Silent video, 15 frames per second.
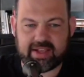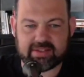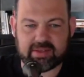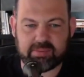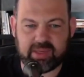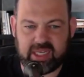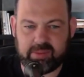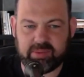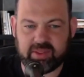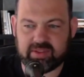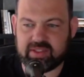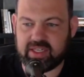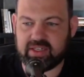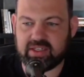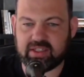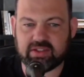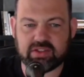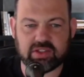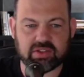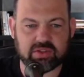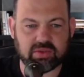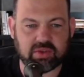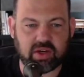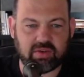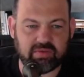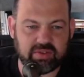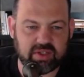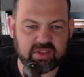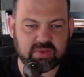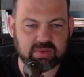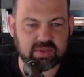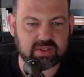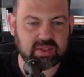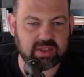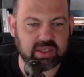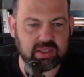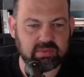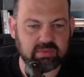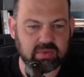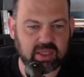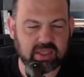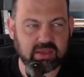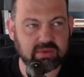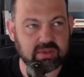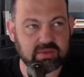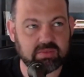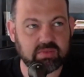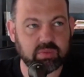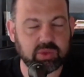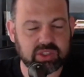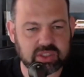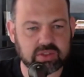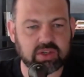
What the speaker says: and like 1,000 people attending a digital conference. I think it